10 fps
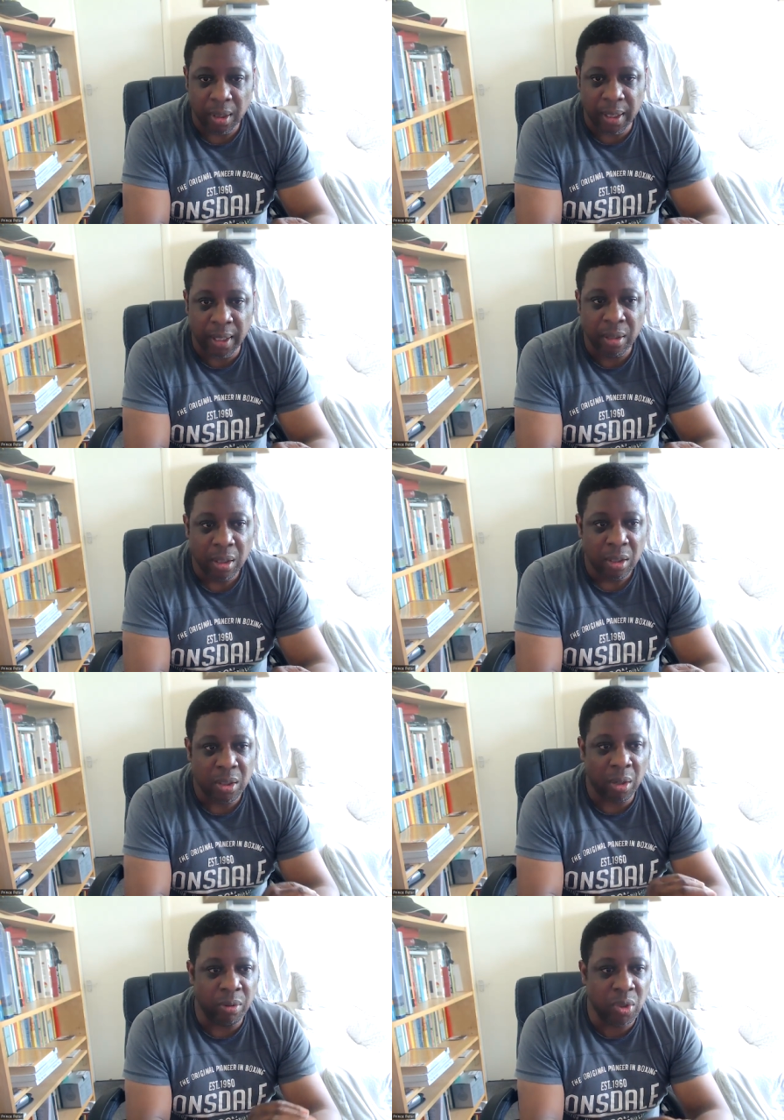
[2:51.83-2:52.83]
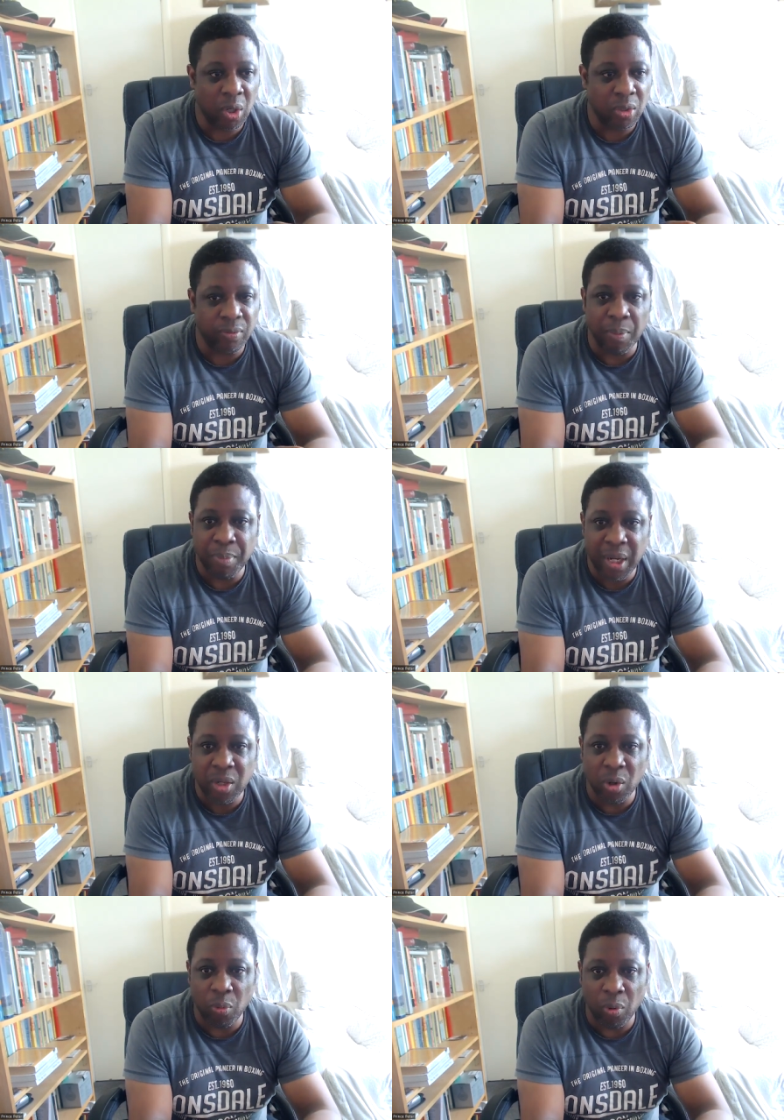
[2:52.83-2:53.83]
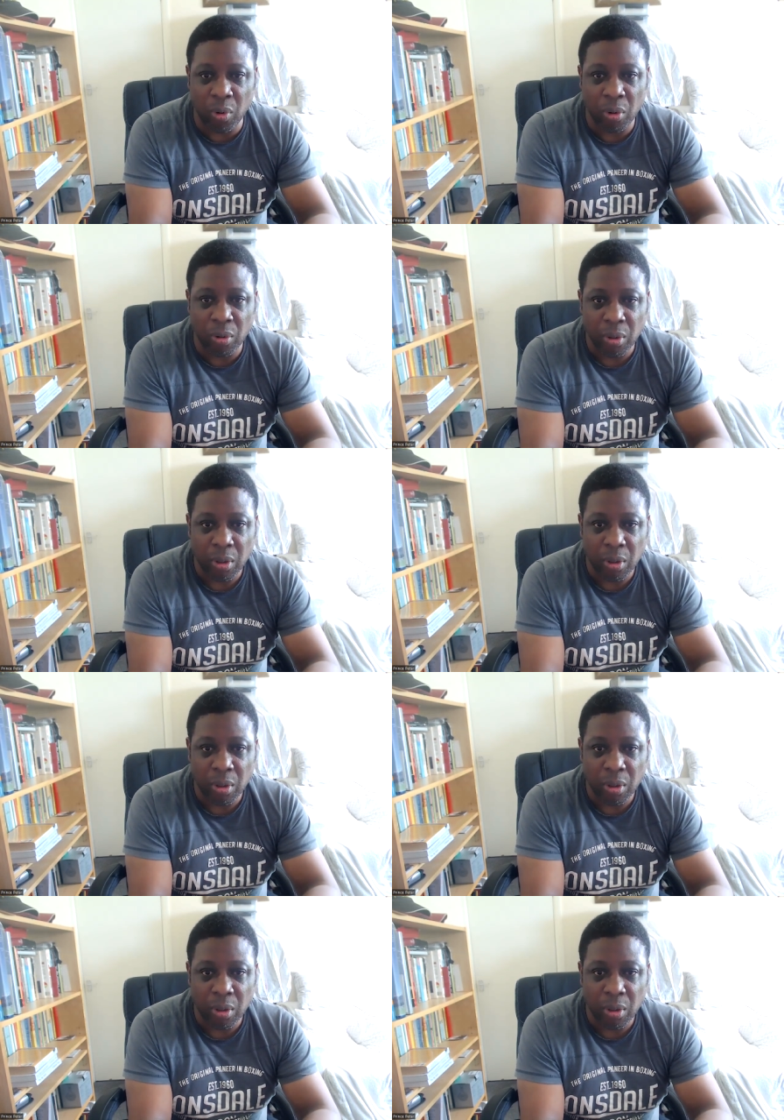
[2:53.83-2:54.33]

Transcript: Yeah. So in terms of the media war,